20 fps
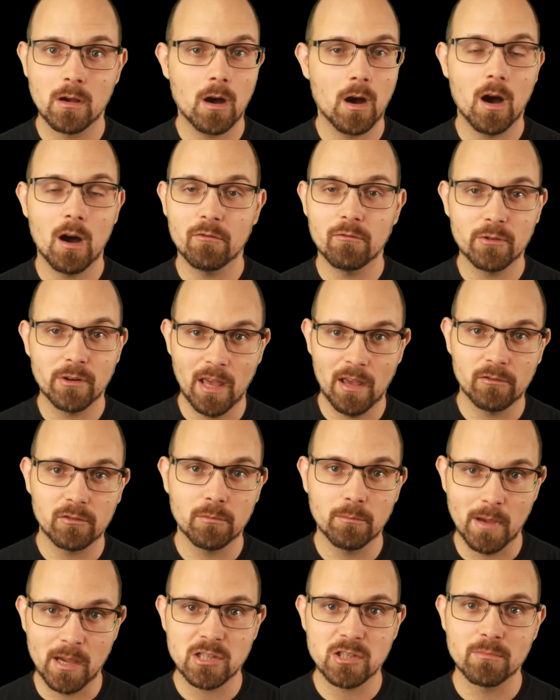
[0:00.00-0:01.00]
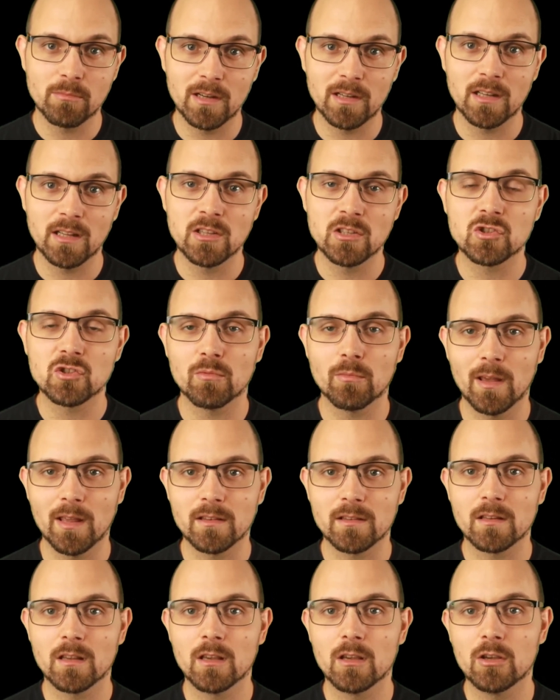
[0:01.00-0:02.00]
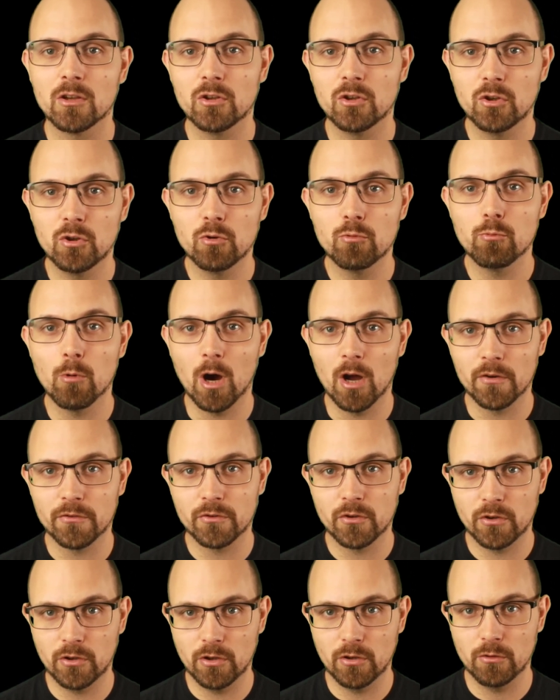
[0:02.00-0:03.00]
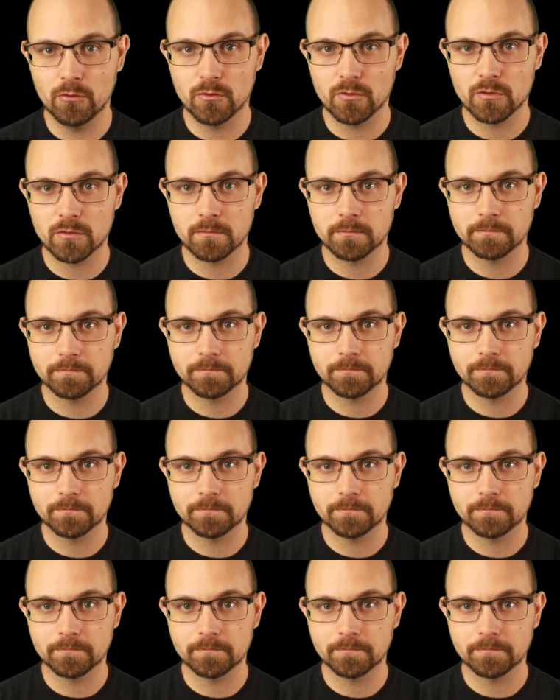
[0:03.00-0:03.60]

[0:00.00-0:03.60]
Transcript: of whatever measurement instrument you want to use.